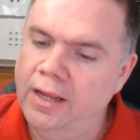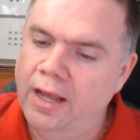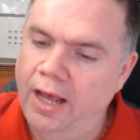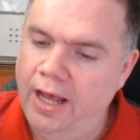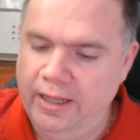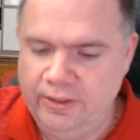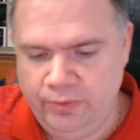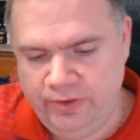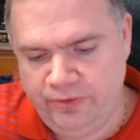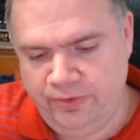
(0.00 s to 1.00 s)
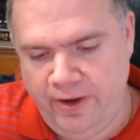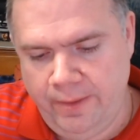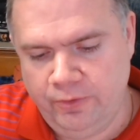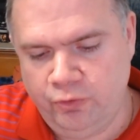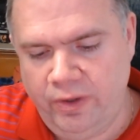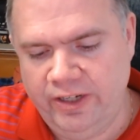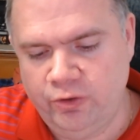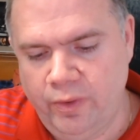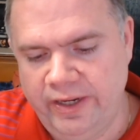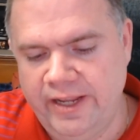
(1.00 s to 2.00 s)
This one's from
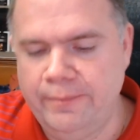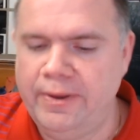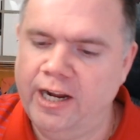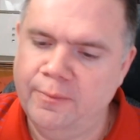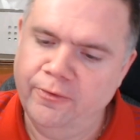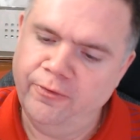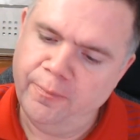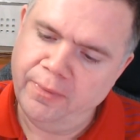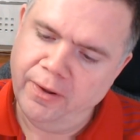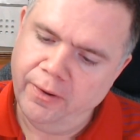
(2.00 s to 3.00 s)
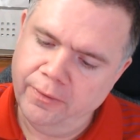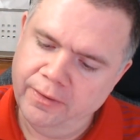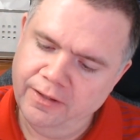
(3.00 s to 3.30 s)
2020 Impeccable Football.